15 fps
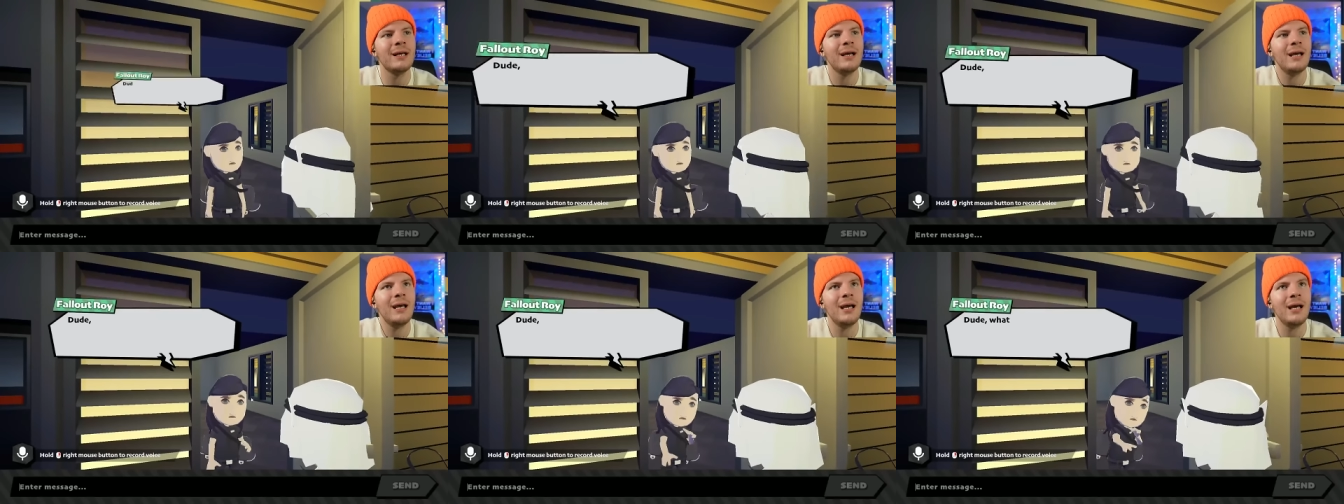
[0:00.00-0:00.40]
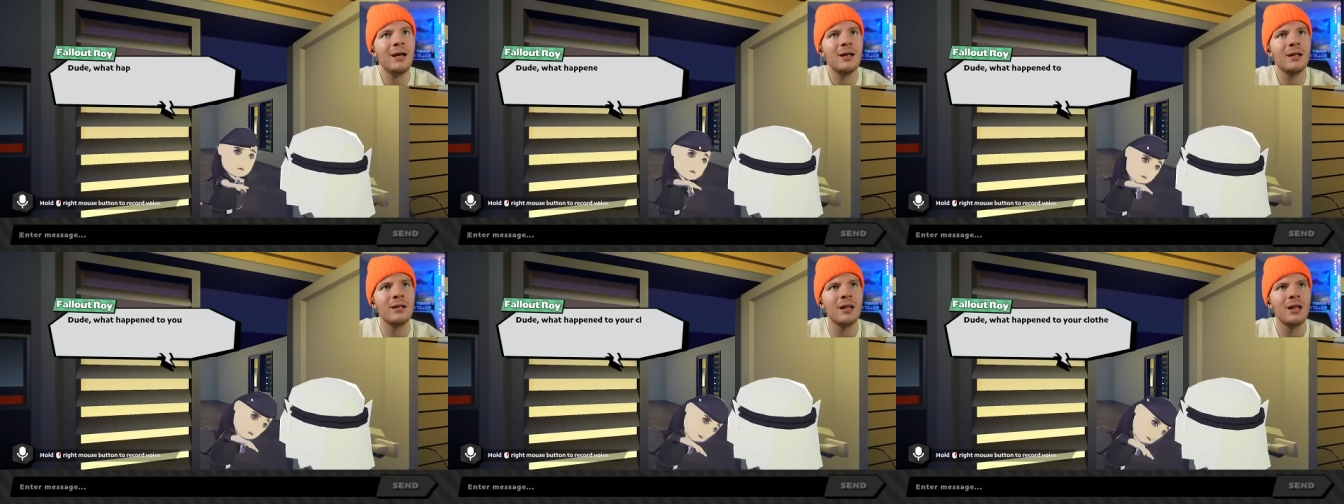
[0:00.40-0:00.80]
the
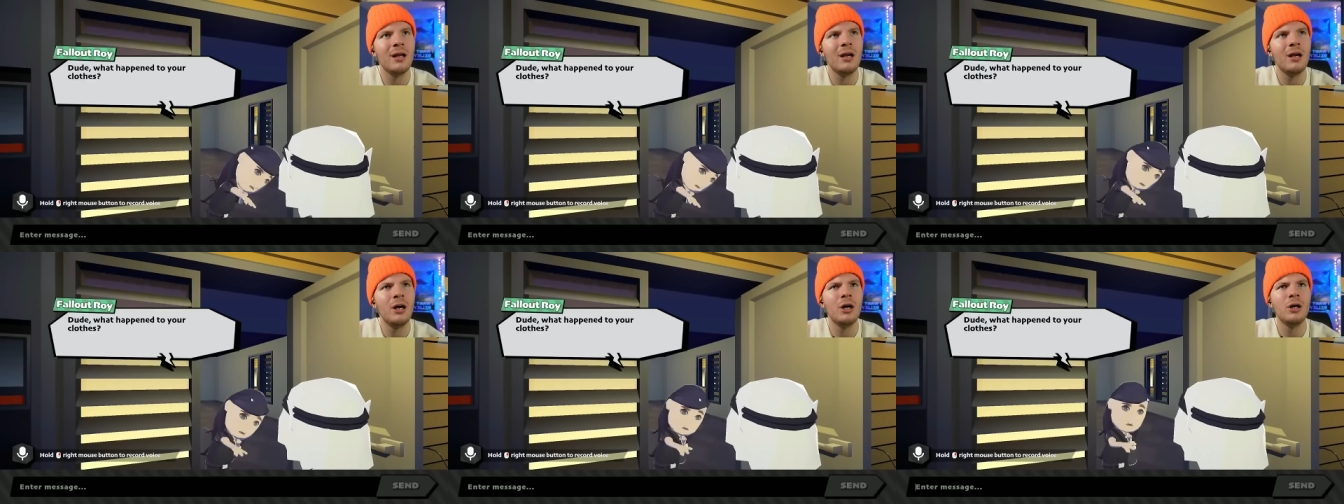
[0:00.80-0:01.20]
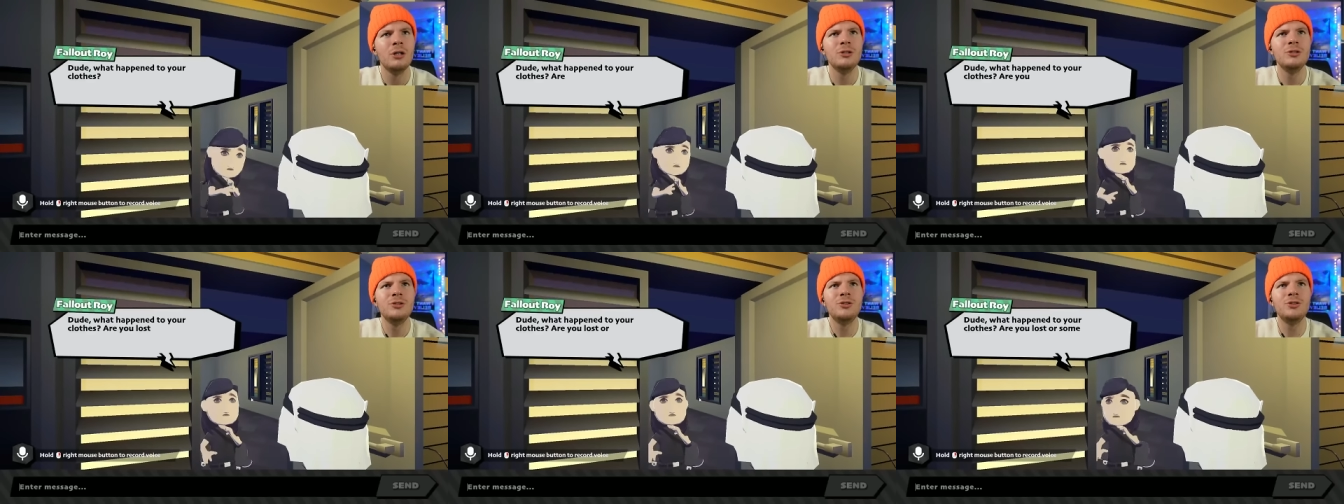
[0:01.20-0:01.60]

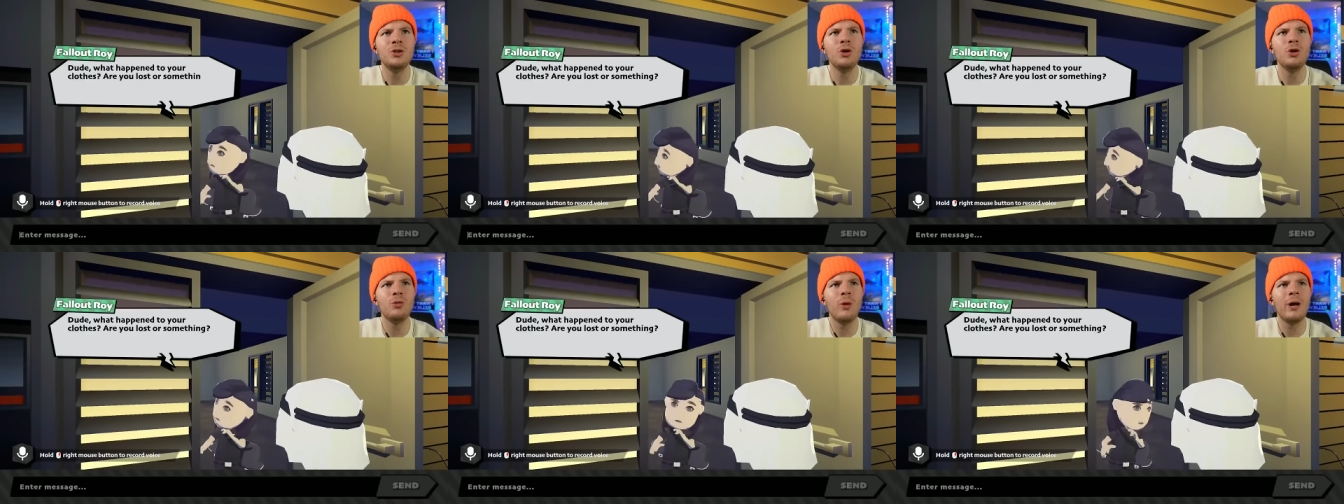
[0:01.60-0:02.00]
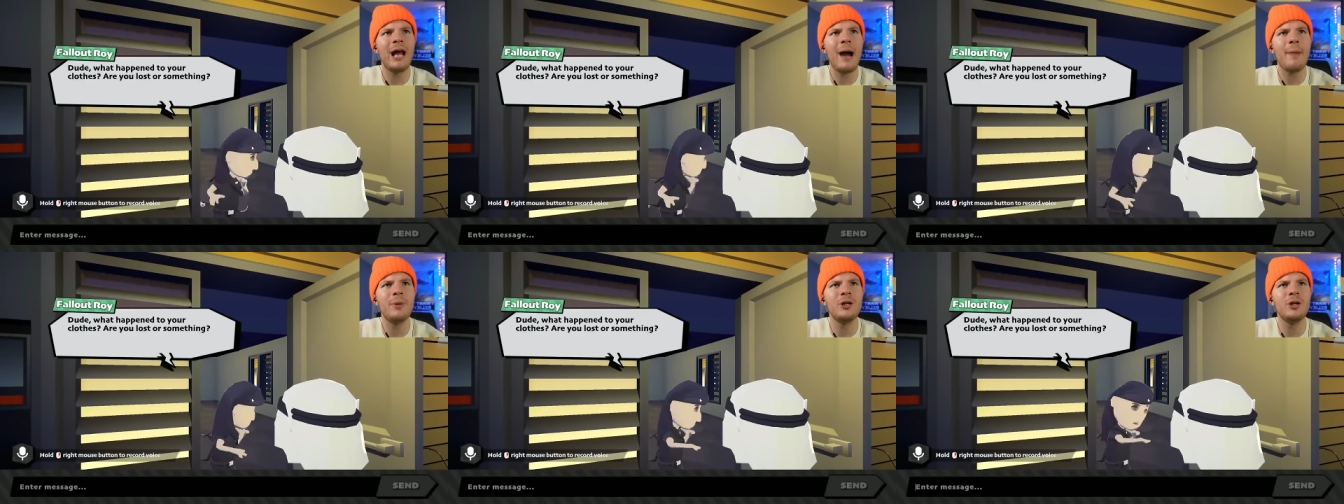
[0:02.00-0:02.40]
hell? Dude, what
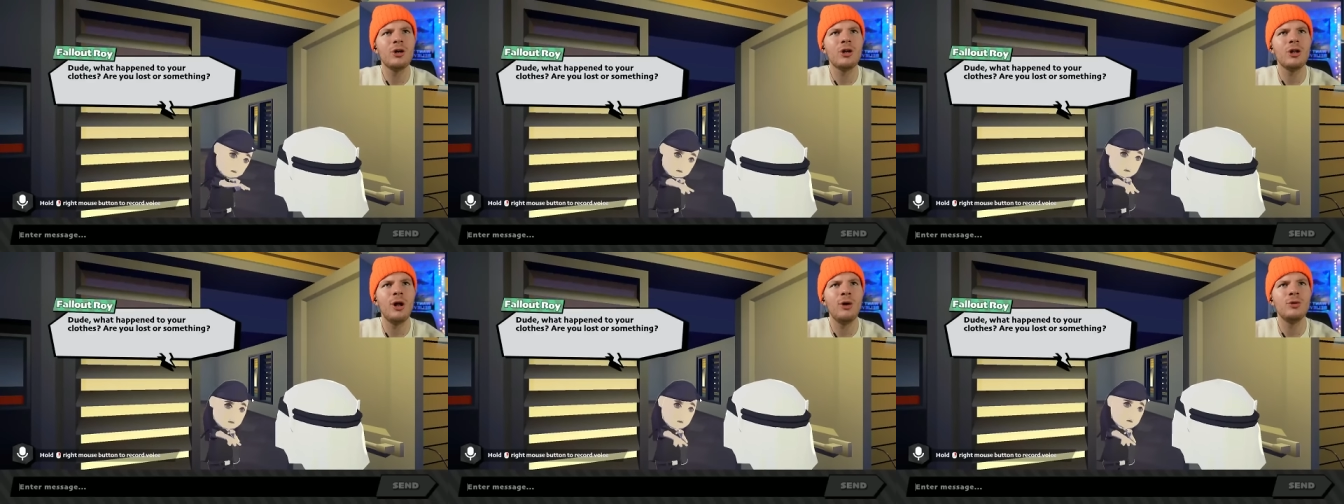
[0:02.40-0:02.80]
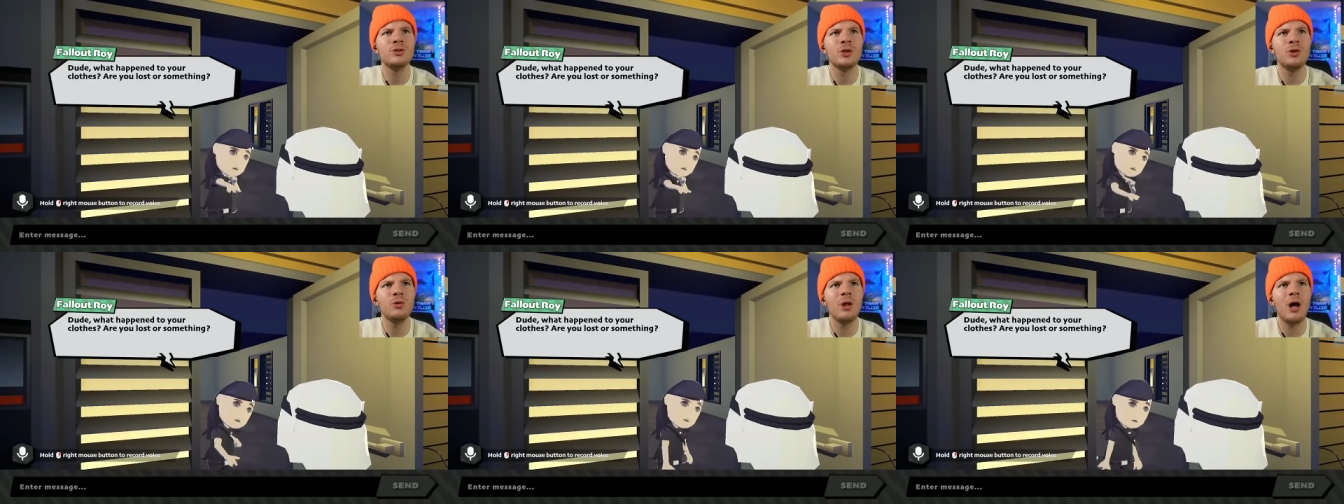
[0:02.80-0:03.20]
happened to your clothes?
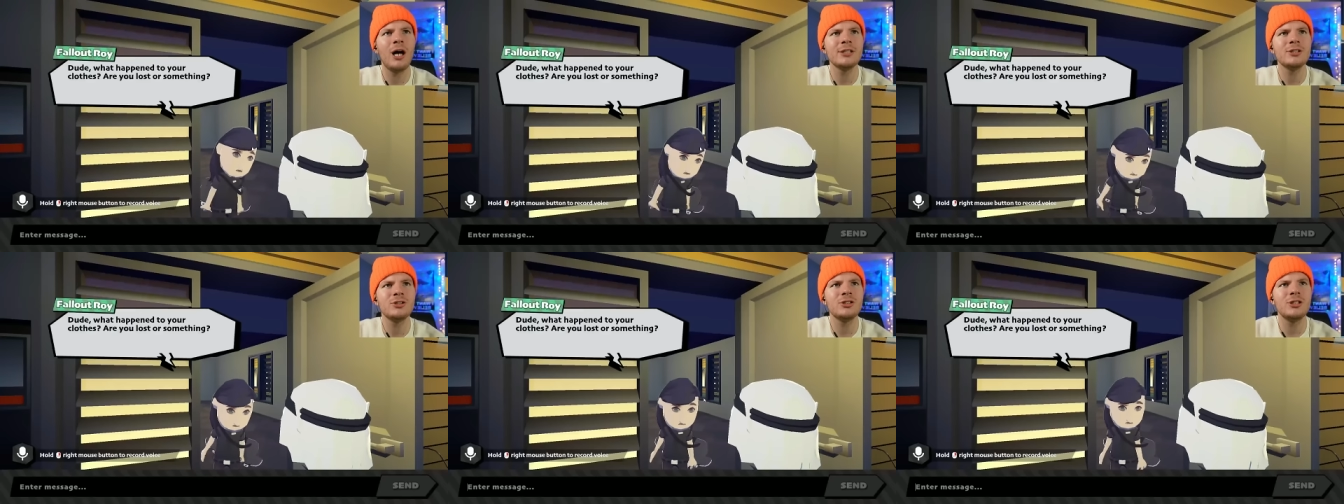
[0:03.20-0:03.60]
Are you lost or